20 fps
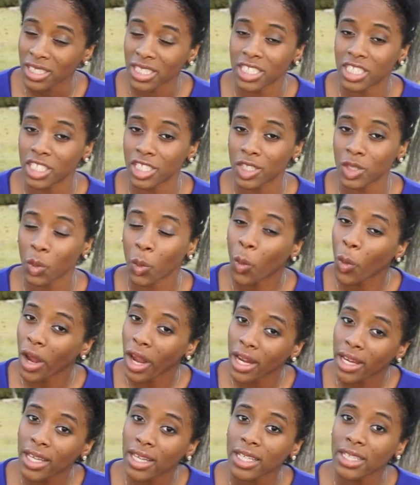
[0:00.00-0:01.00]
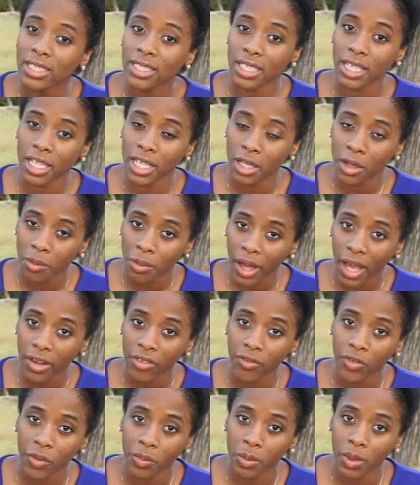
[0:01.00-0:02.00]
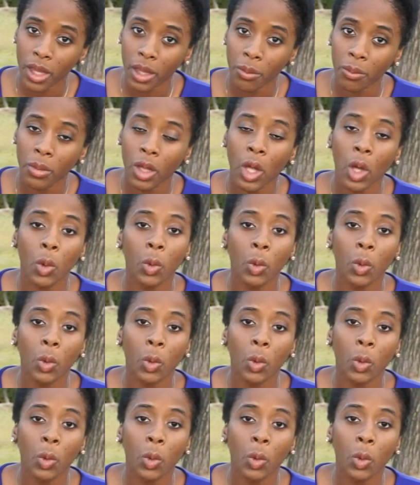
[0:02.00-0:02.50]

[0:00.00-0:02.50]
It's just waiting to hear back from them,